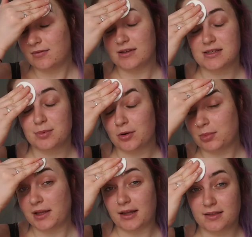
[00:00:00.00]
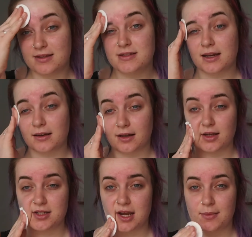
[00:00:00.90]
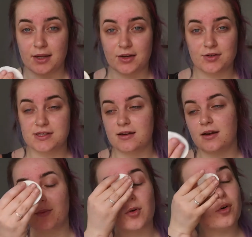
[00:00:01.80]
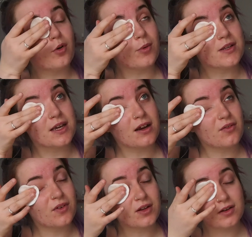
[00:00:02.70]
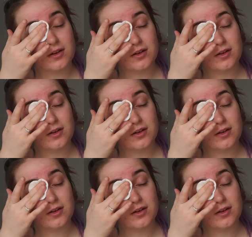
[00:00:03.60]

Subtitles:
This is probably like the second last time I can use it. I'm almost out of it.